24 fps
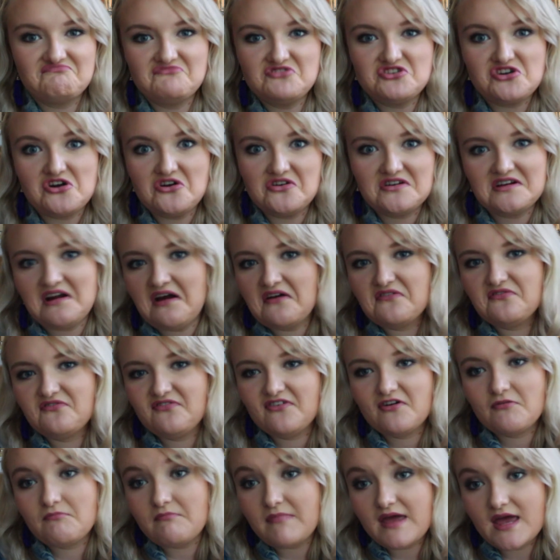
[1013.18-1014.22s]
dark enough
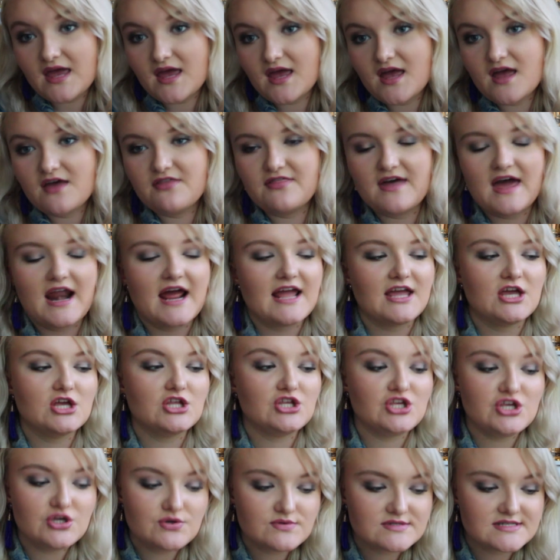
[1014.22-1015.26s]
for me that I
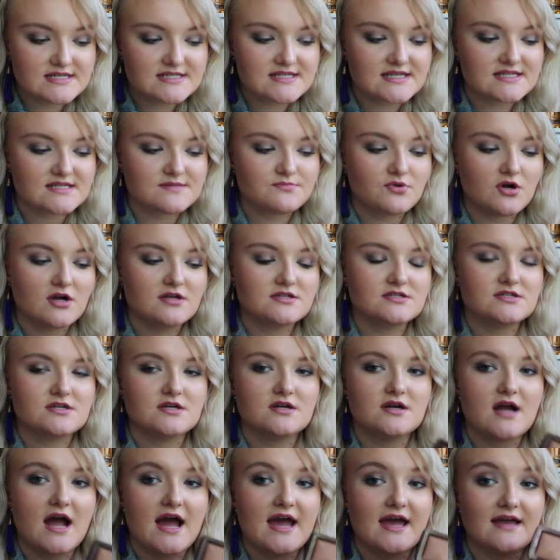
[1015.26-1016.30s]
can use this as a
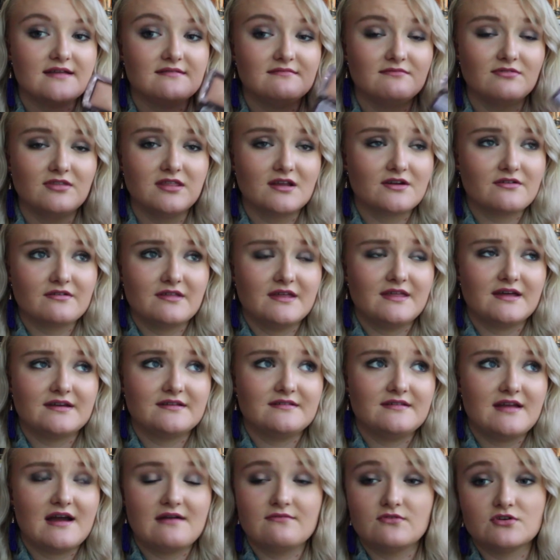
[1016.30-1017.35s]
bronzer. I had literally, like,
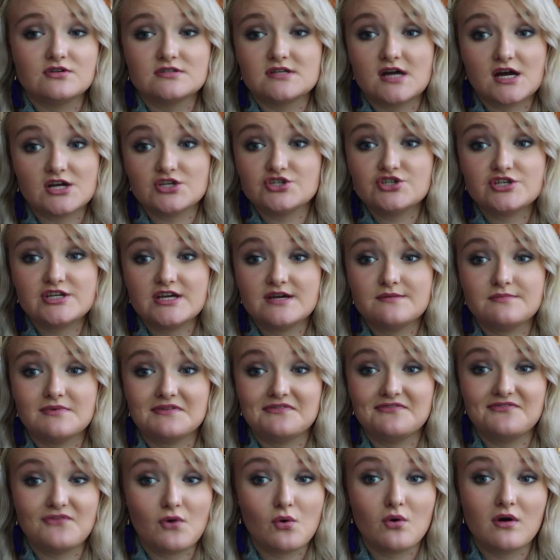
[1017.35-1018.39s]
never touched it
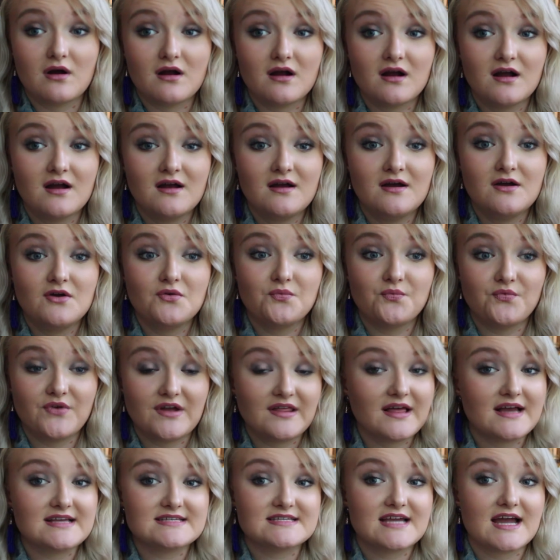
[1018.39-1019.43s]
before
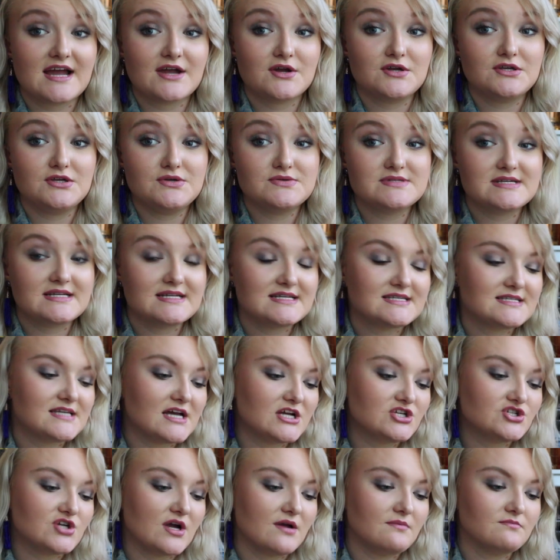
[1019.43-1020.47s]
realizing I could use it as
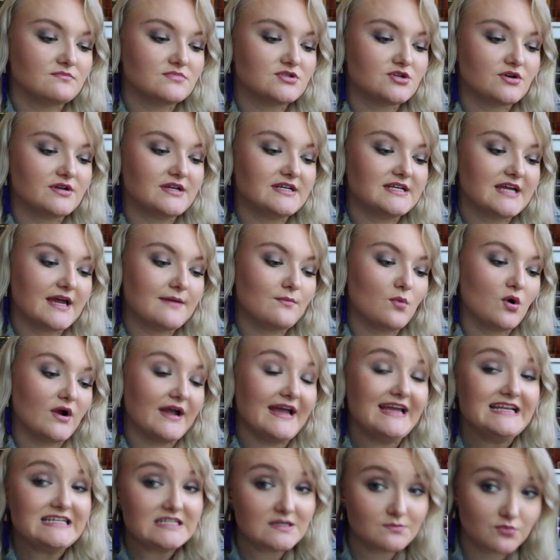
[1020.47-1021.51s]
such. I'm starting to get more
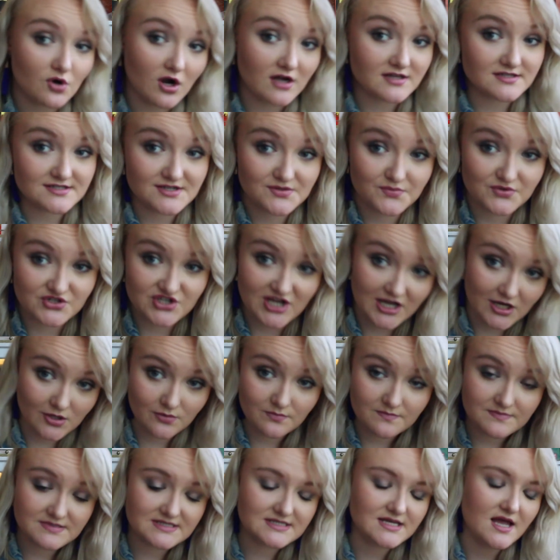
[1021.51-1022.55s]
into bronzer, which
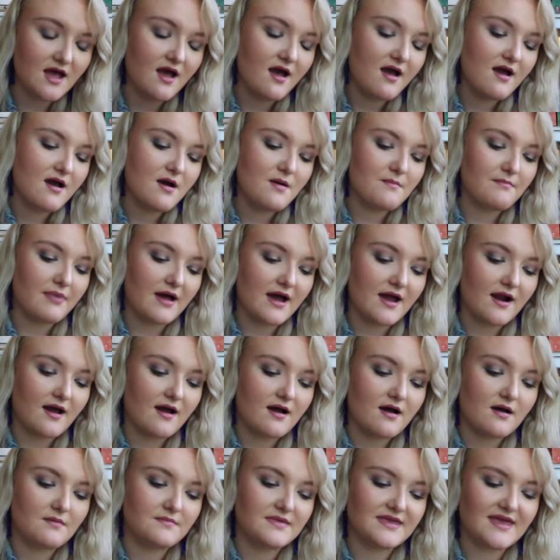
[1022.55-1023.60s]
helps. But
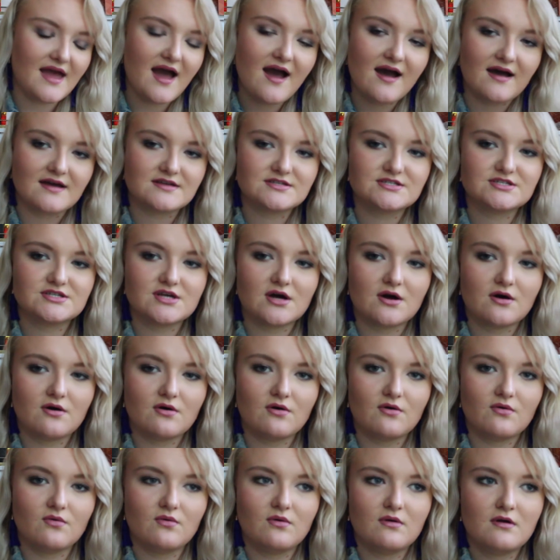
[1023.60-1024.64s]
yeah,
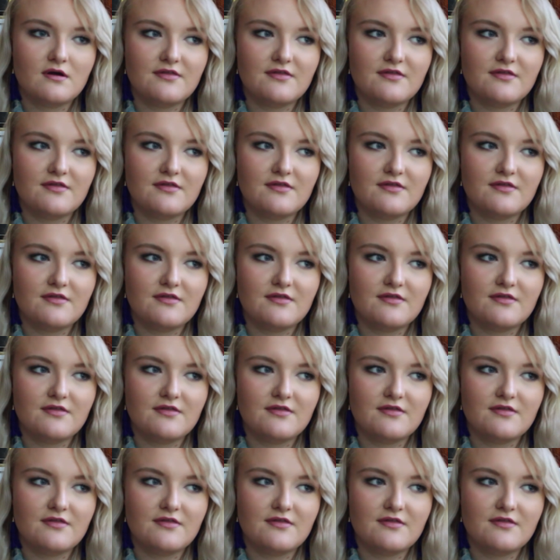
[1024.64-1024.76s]
so